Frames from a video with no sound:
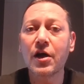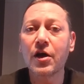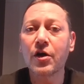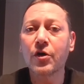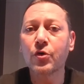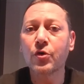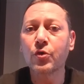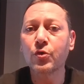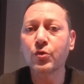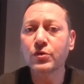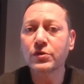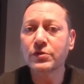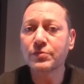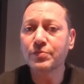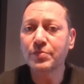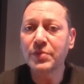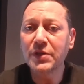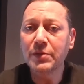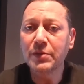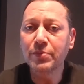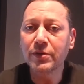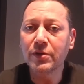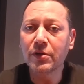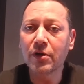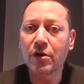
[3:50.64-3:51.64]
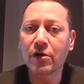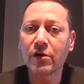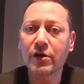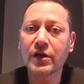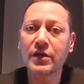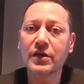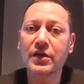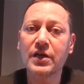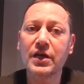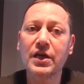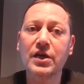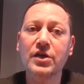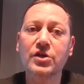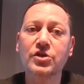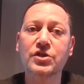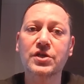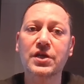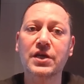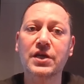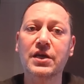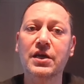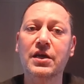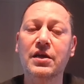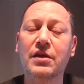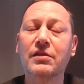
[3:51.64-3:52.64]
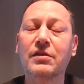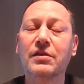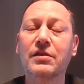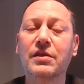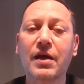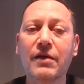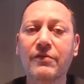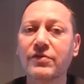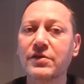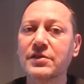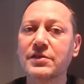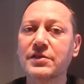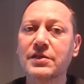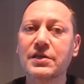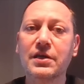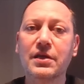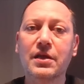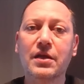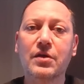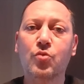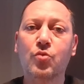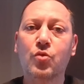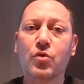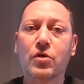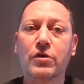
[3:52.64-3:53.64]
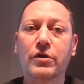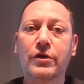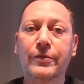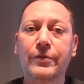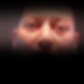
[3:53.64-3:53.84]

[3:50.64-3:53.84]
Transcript: whose people are engaged in a devastating war.